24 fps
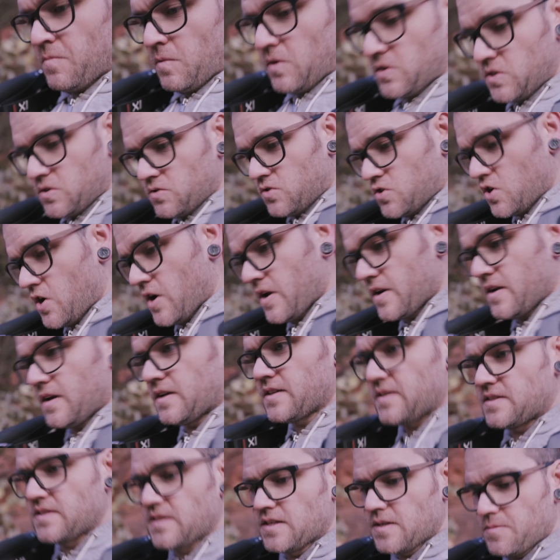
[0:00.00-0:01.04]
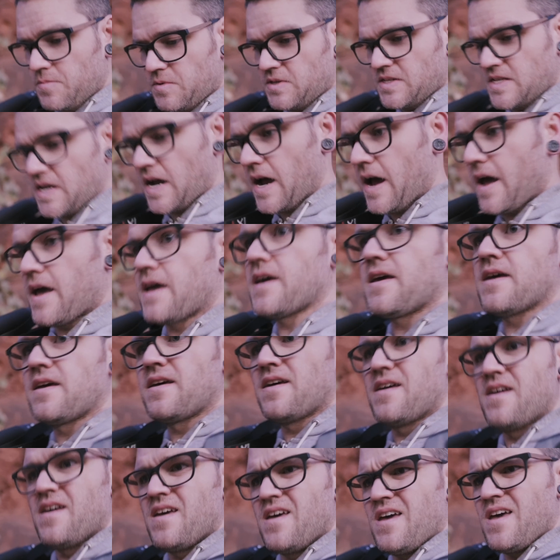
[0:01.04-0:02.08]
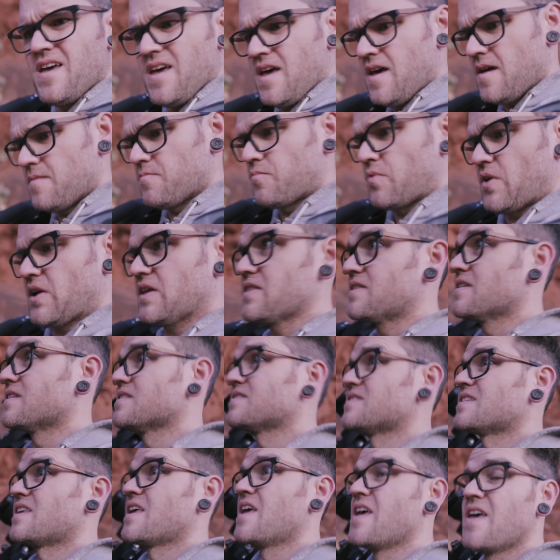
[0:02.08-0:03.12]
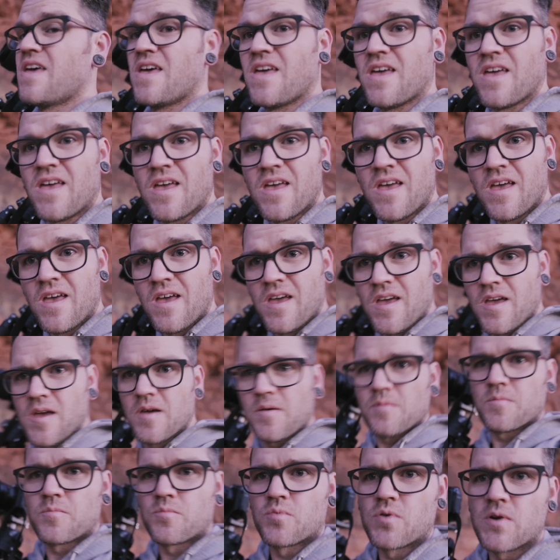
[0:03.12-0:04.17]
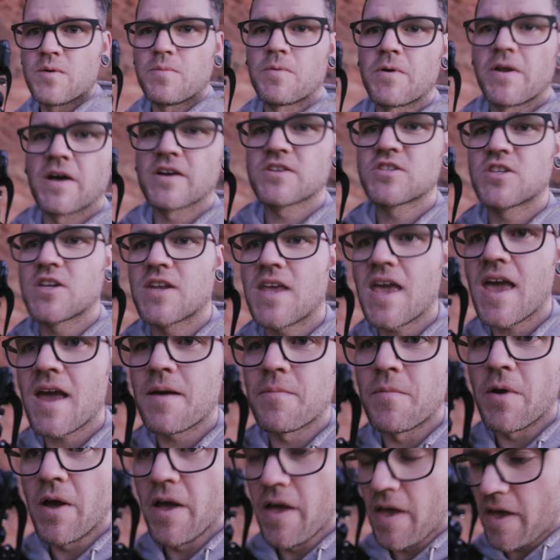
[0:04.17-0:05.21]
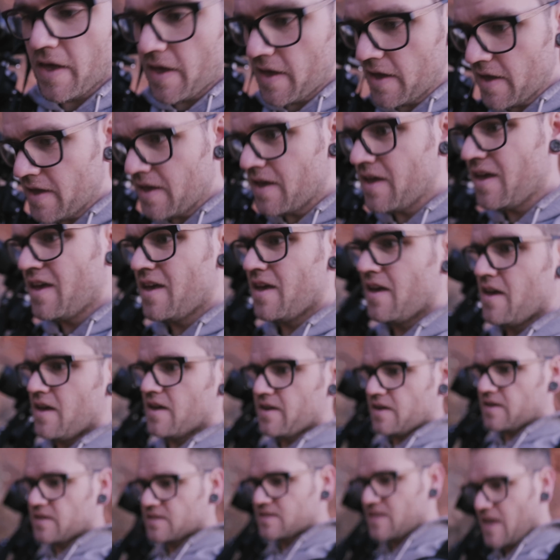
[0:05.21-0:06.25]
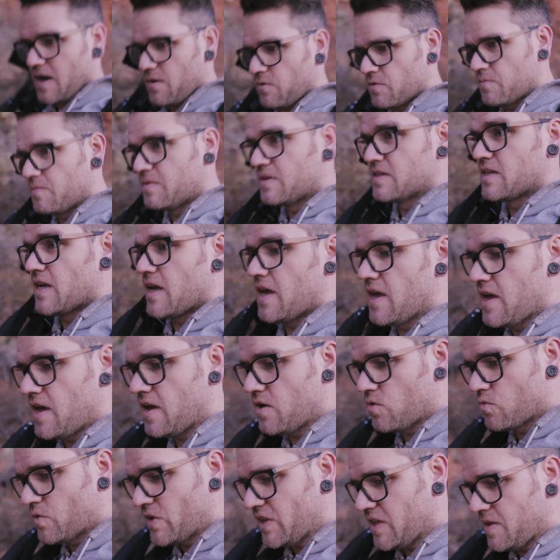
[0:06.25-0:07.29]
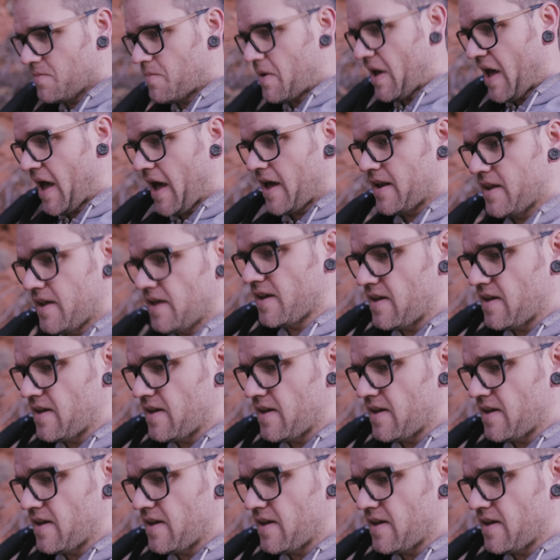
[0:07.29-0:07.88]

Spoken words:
also trying not to slip and die and break this pre-production camera, because that would be really bad.